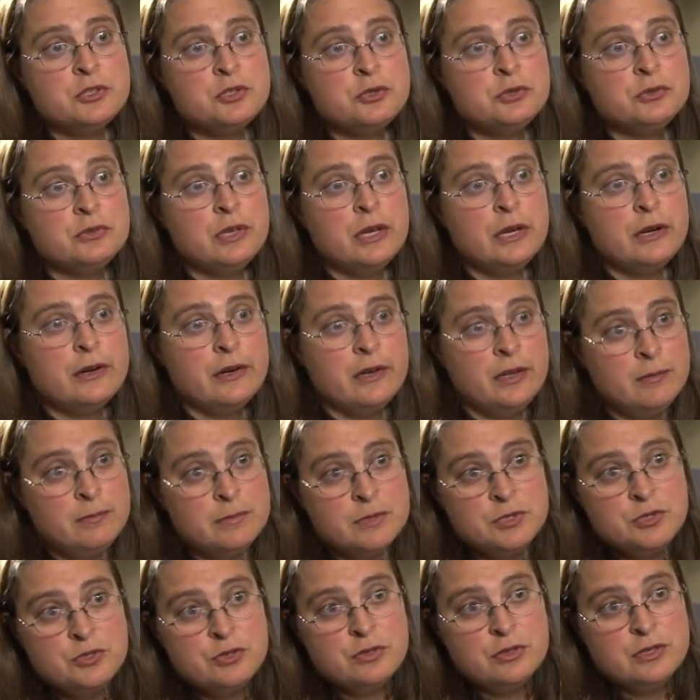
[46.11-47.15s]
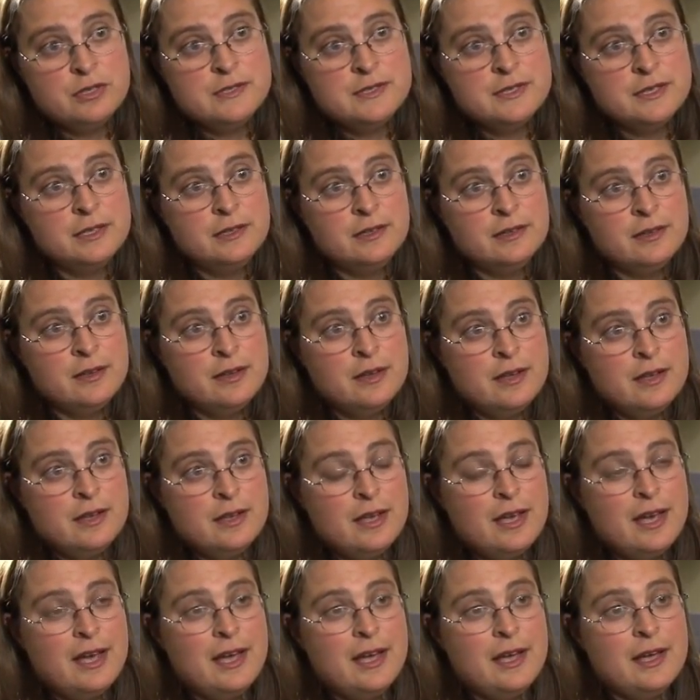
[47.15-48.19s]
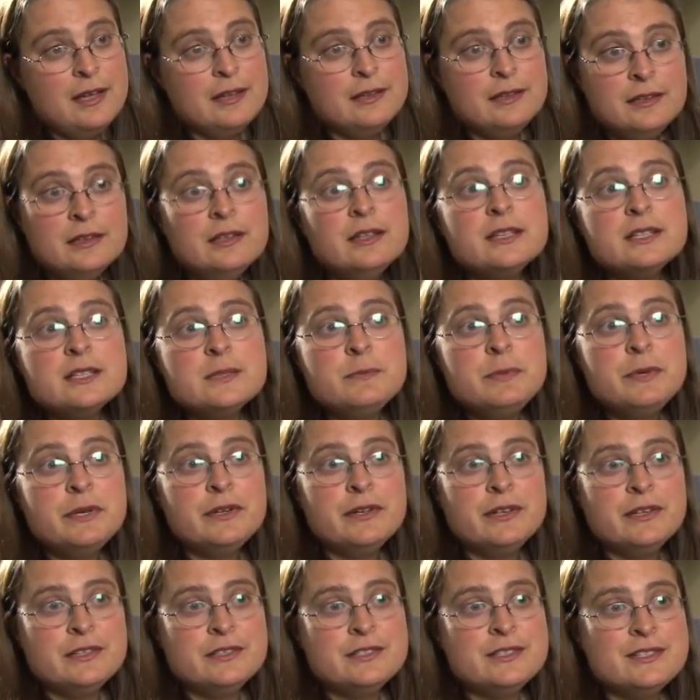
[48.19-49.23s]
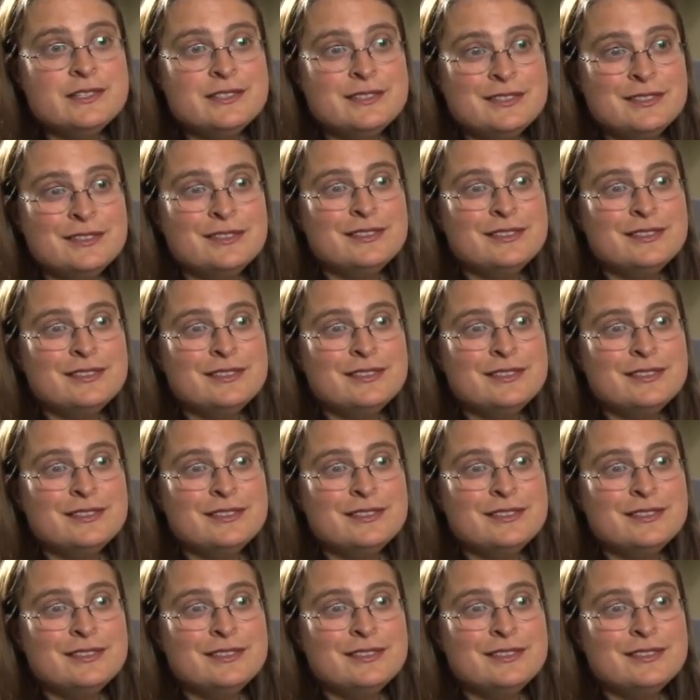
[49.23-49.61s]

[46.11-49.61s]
to their immaturity and inexperienced